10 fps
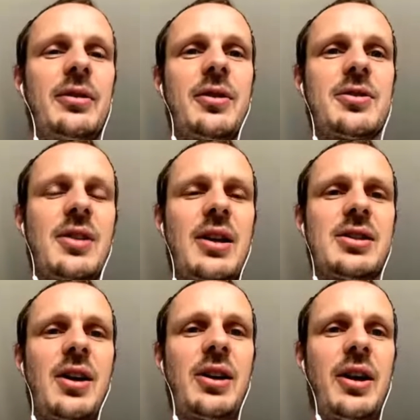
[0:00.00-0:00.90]

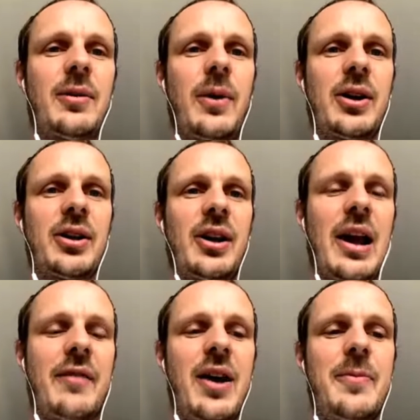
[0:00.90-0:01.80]
it's not clear whether they'll
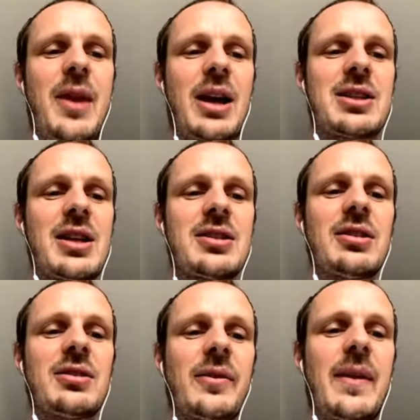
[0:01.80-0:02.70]
have him next
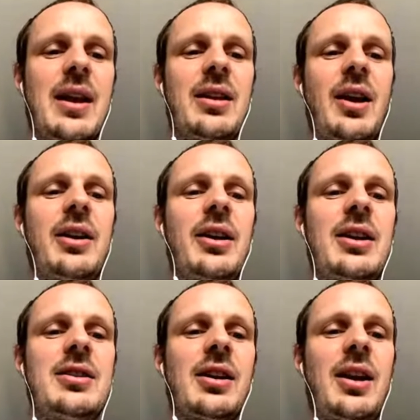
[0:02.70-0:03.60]
season. So they kind of
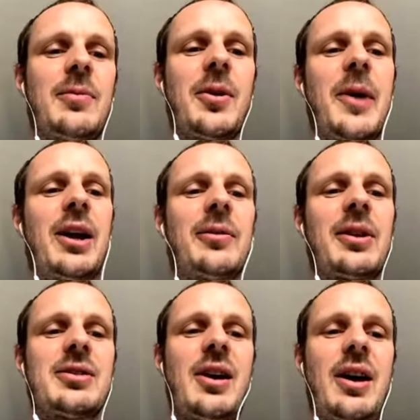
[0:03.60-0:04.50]
need to keep Coman,
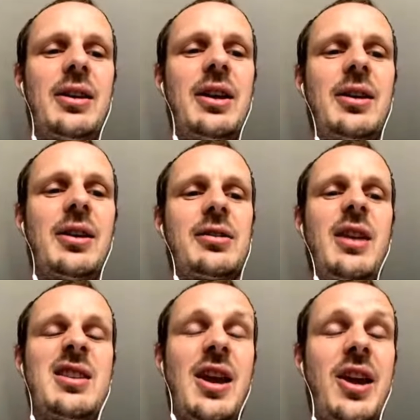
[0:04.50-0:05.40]
because I think
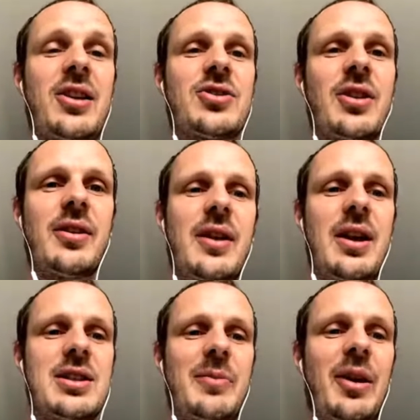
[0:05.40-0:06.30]
his age and
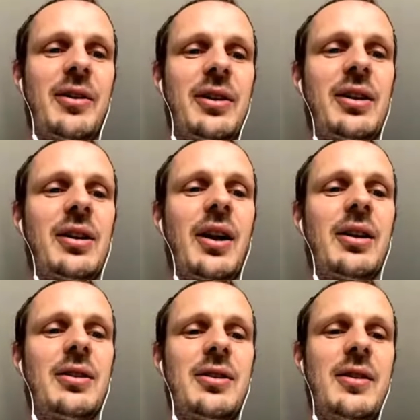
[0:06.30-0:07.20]
his ability
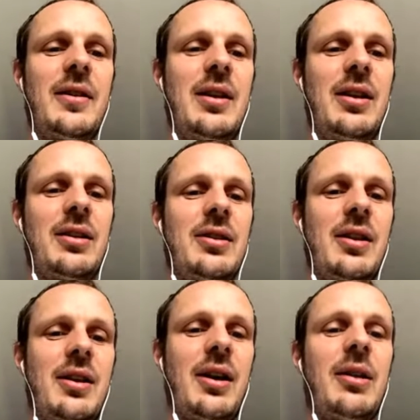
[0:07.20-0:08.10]

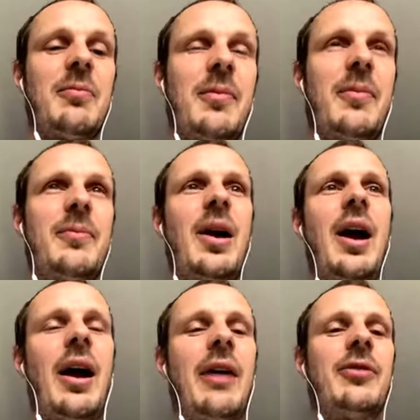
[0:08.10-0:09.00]
and
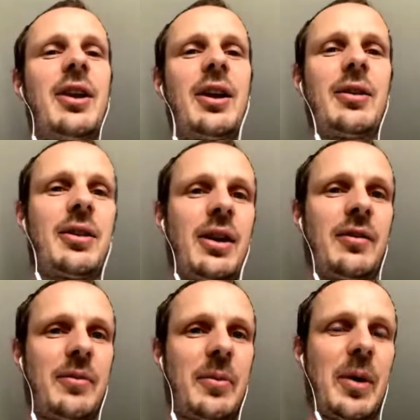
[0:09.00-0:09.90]
everything
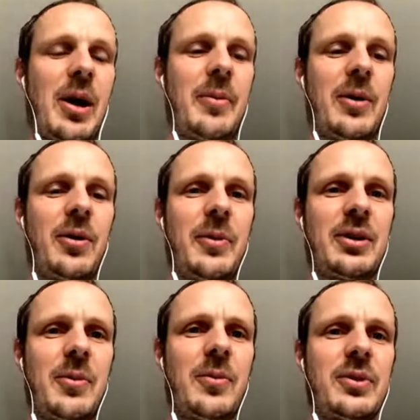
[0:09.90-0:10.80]
kind of about him at
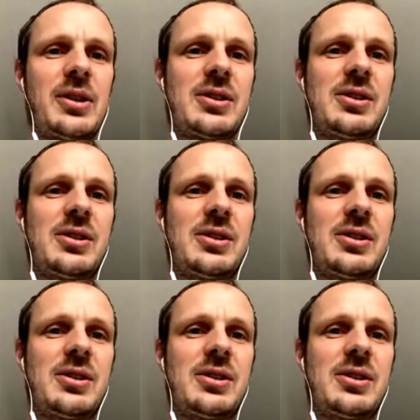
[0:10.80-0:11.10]
the moment